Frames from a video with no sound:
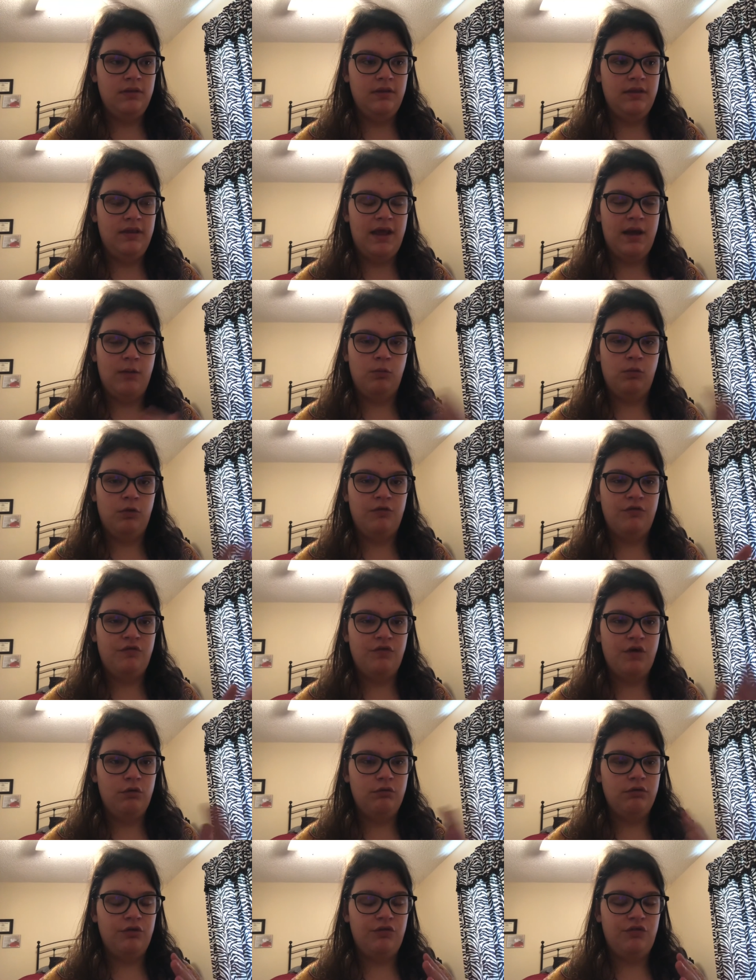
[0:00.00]
that we're
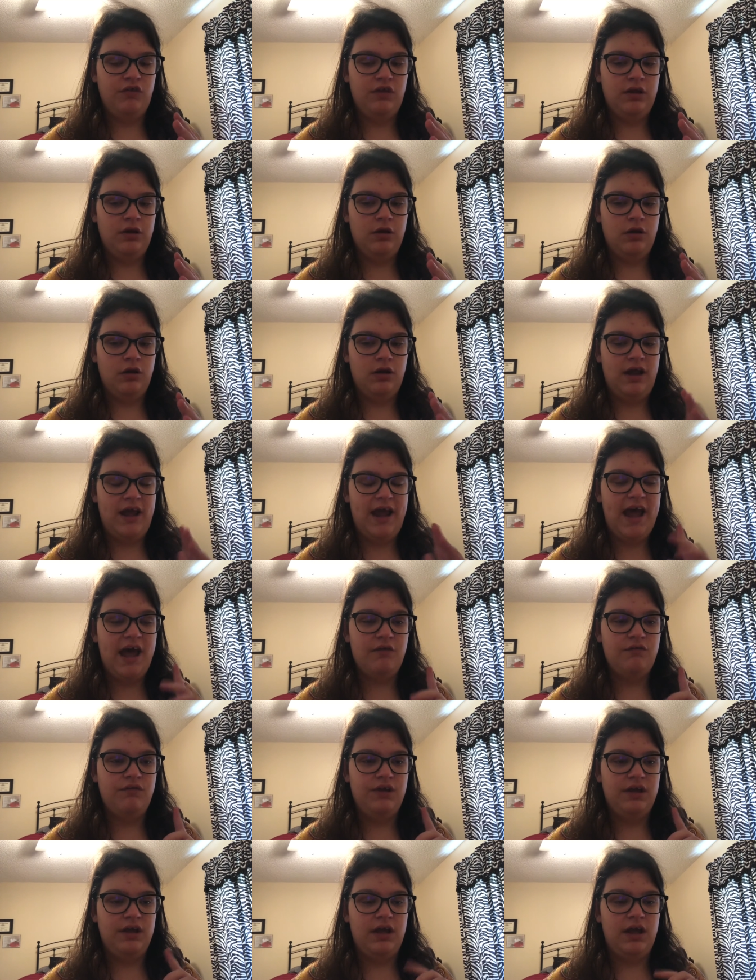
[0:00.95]
focusing on
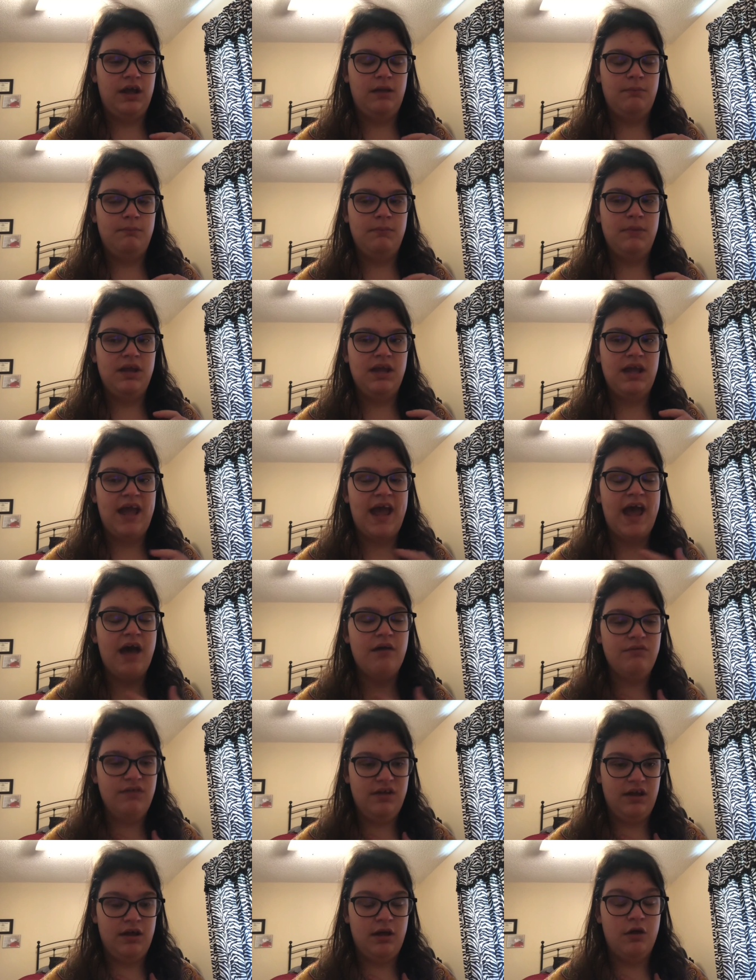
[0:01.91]
having me
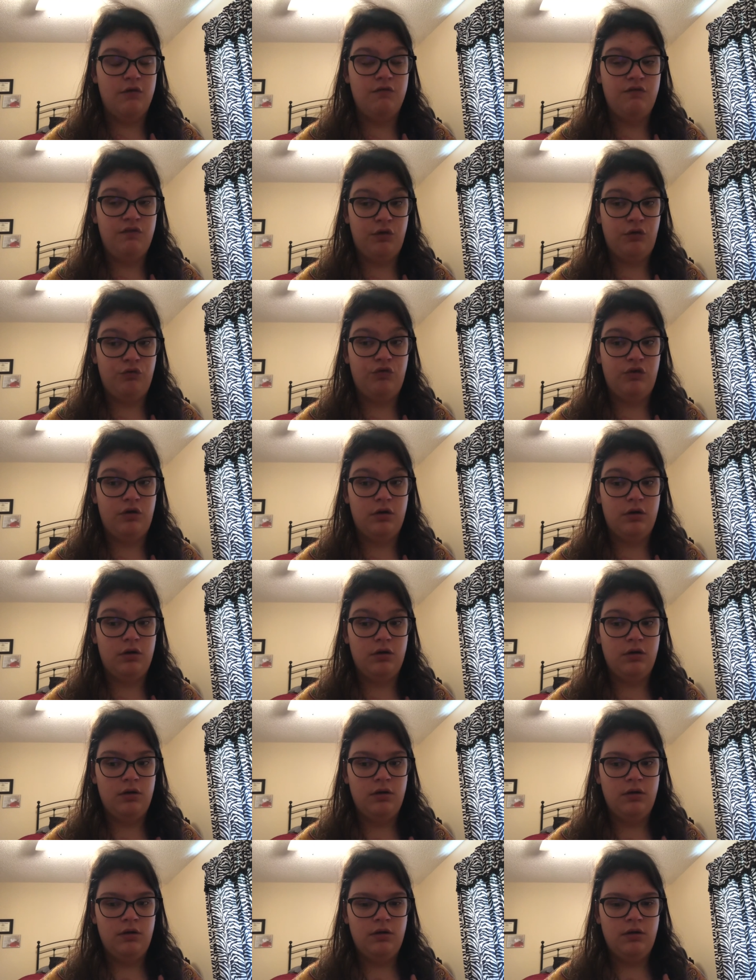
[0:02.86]
having a filter.
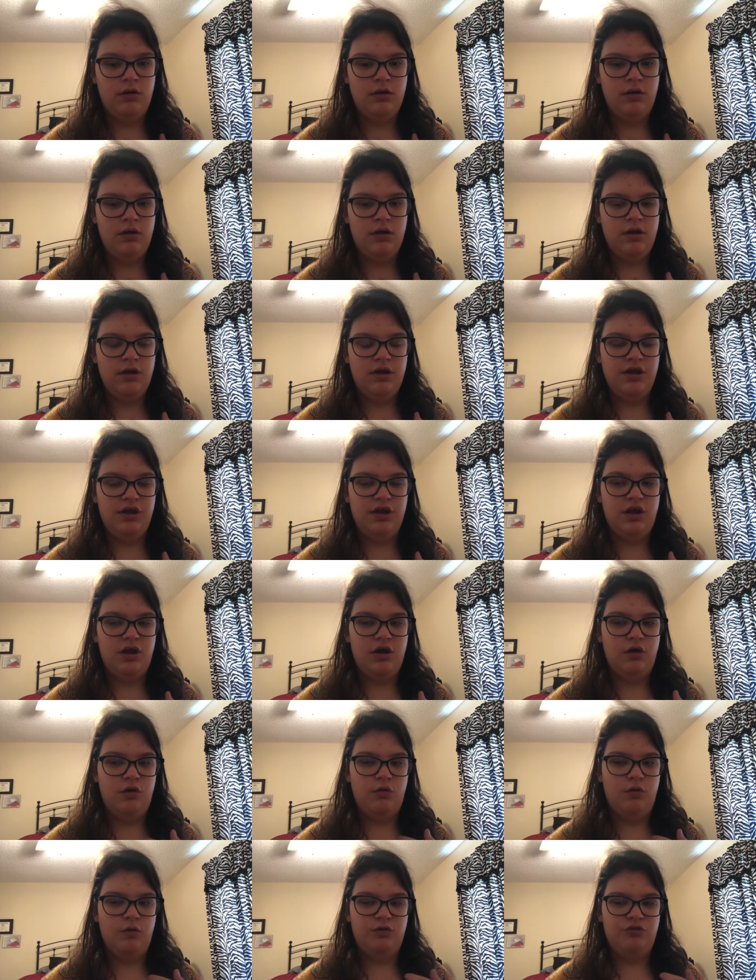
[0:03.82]
You
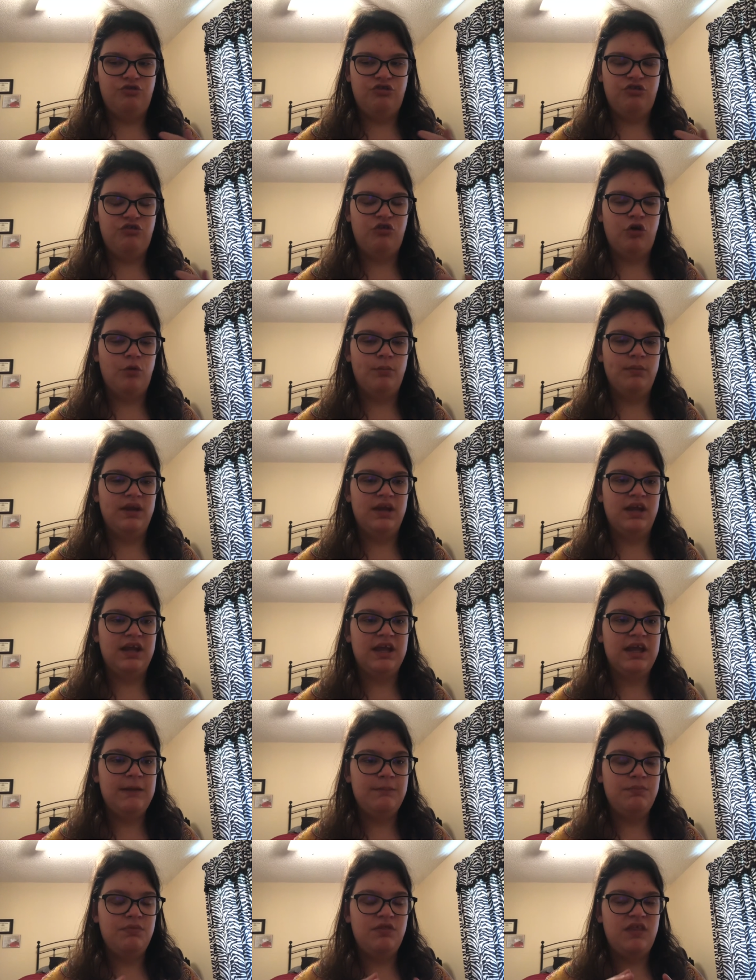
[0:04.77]
know, she told me to
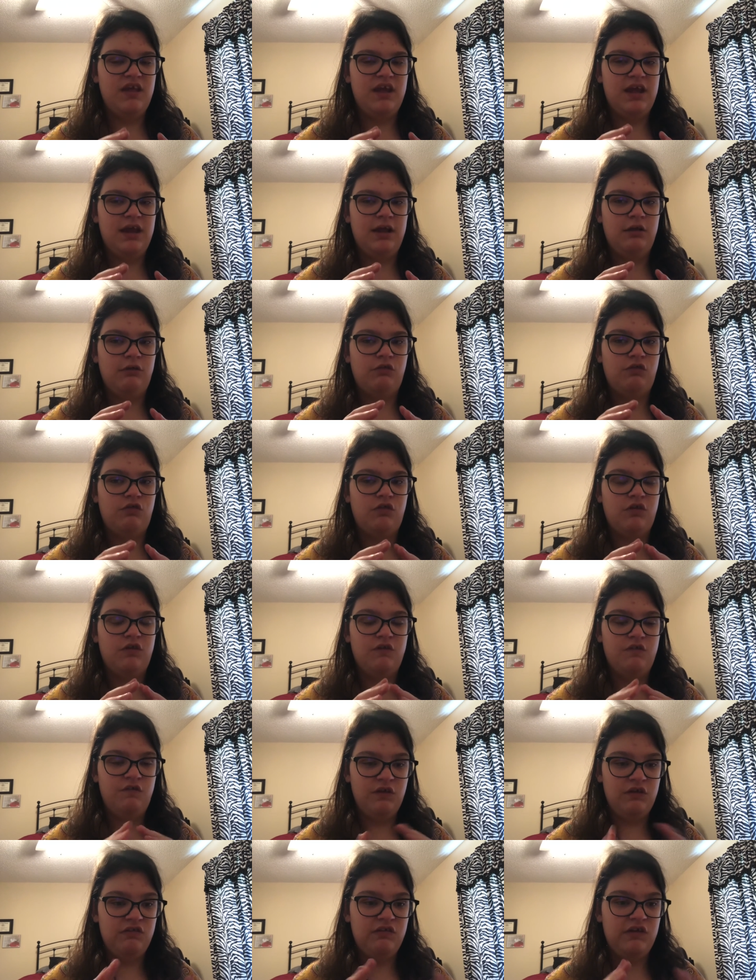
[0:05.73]
keep things
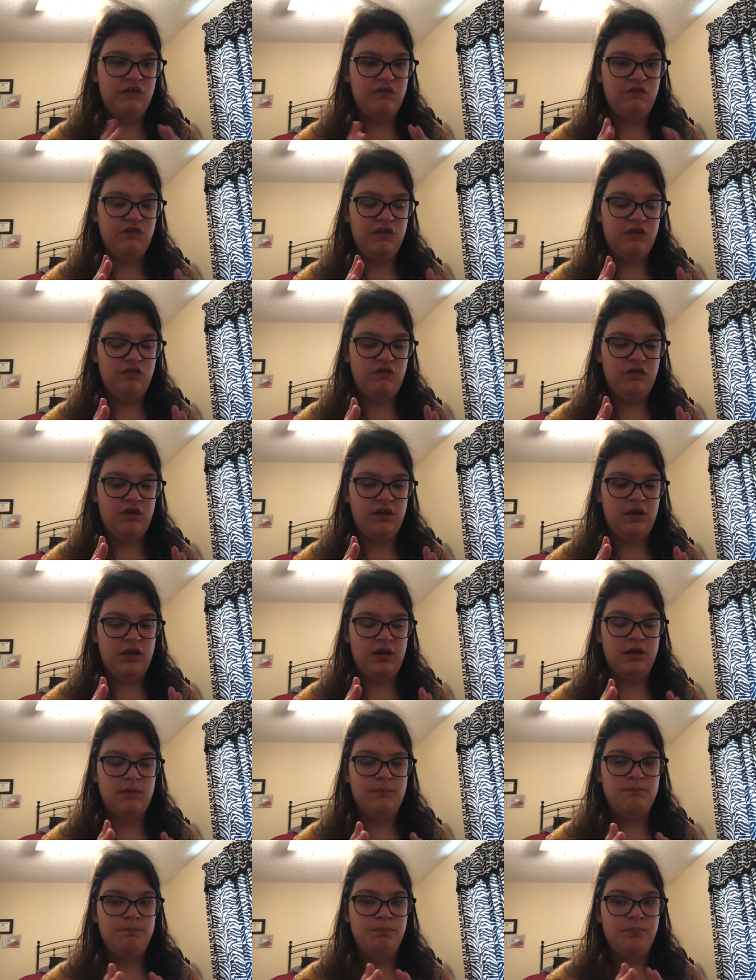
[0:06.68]
50
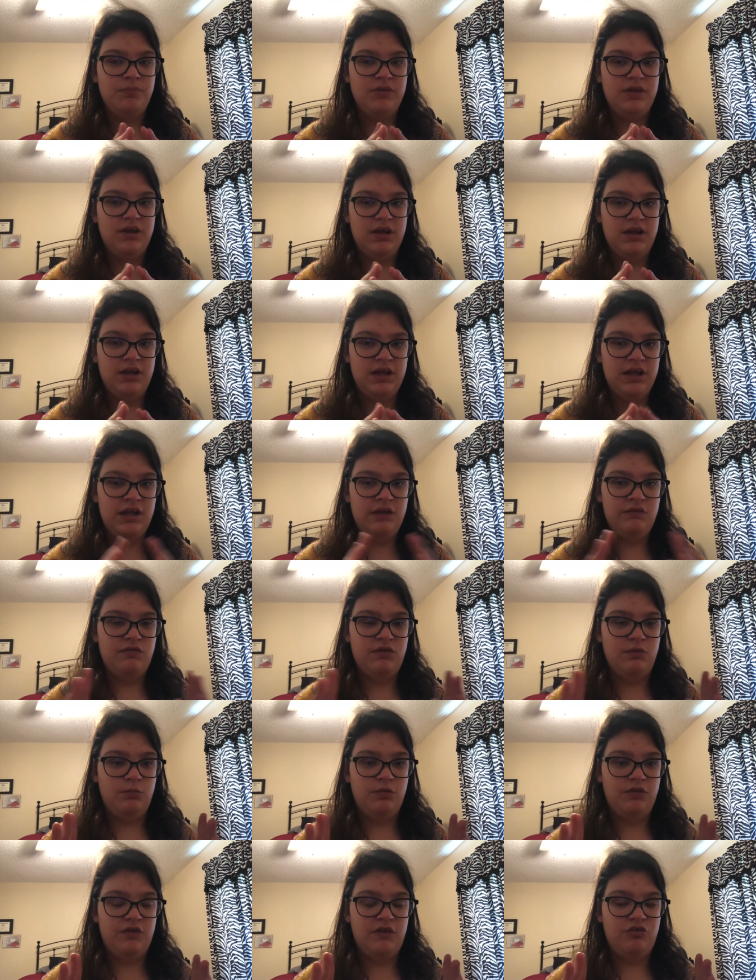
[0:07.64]
50
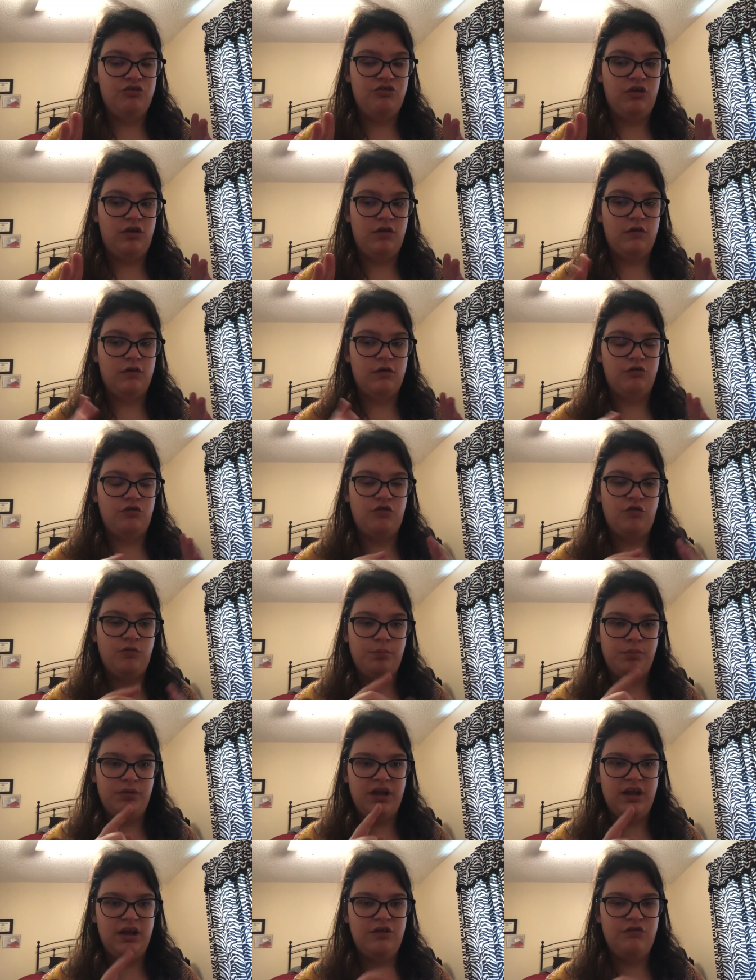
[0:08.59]
even with each other,
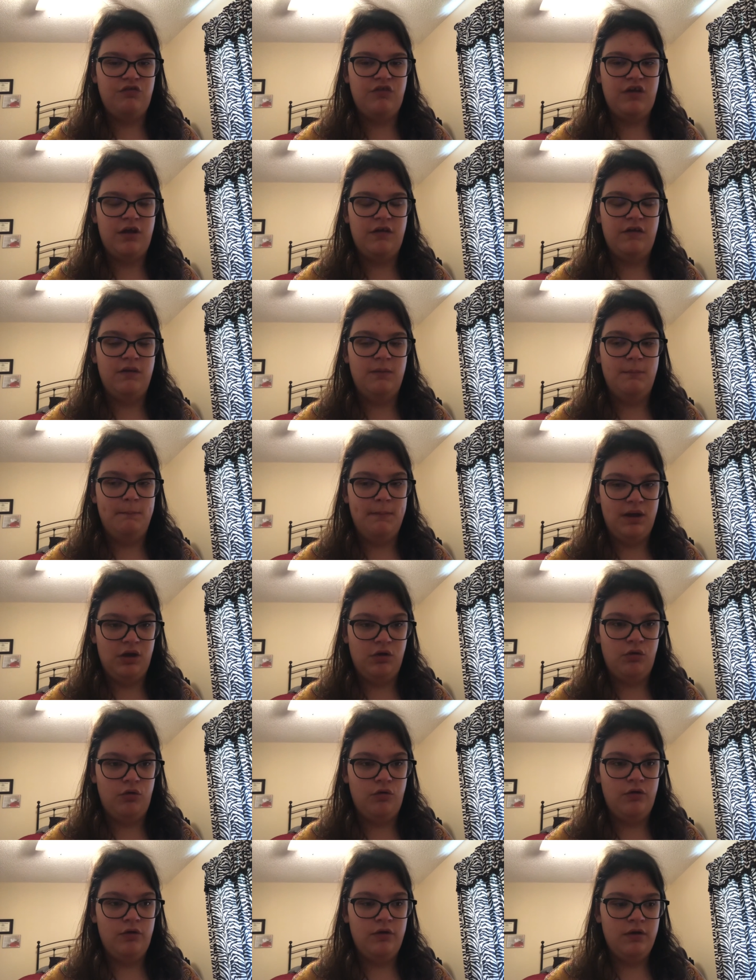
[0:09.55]
split it down the
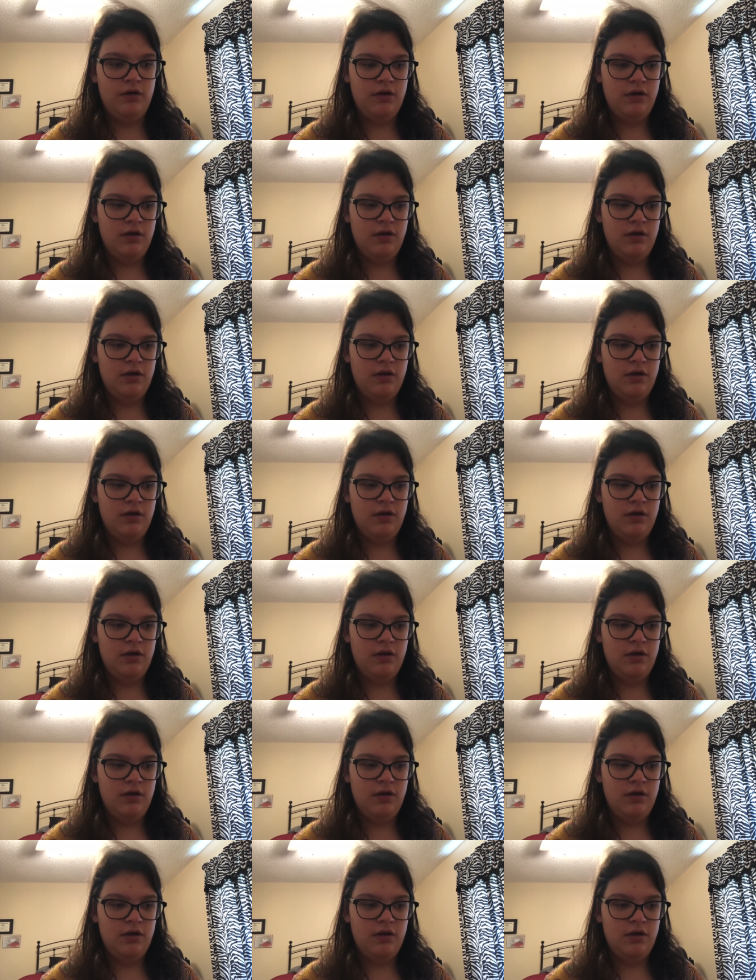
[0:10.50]
middle.